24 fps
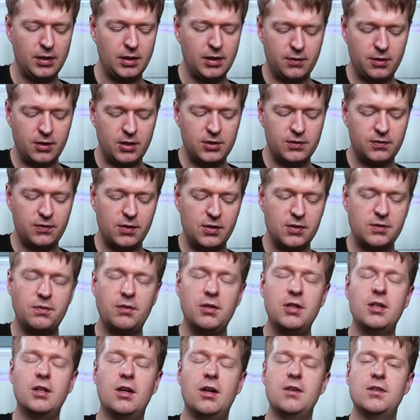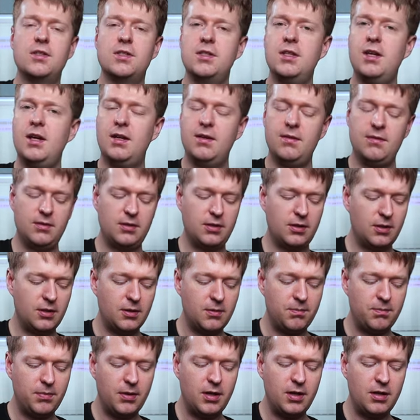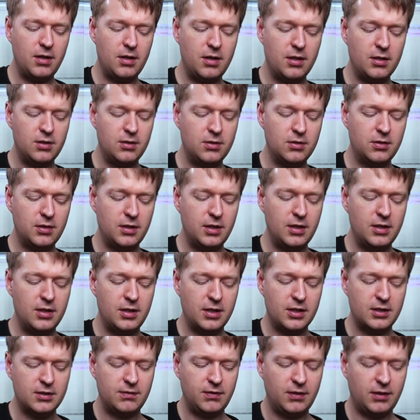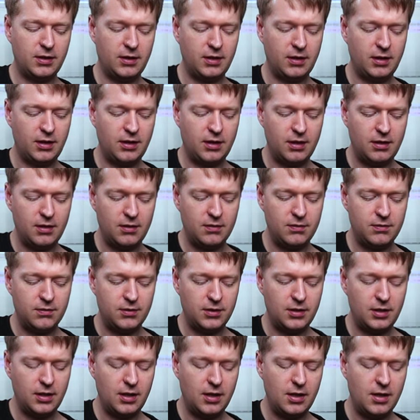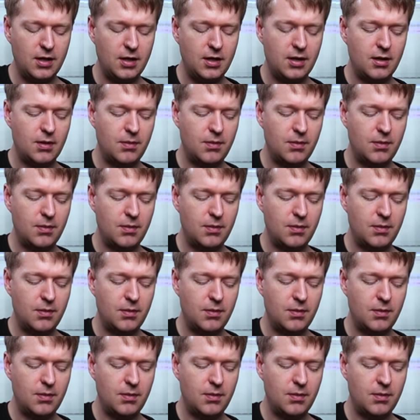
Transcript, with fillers: For those first three notes, then you're going to bar your index finger here for the